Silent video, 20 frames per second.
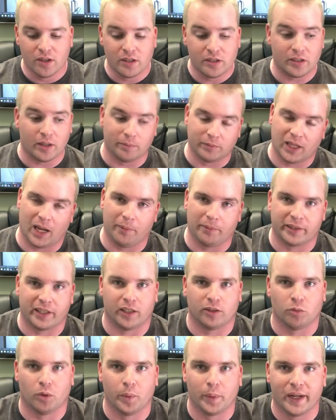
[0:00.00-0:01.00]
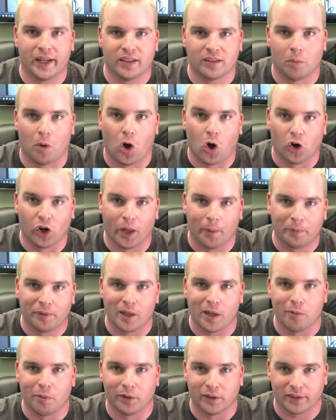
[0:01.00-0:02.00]
Sometimes that's where we get some holdups.
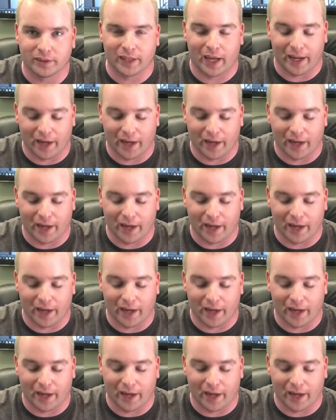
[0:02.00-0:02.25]
They would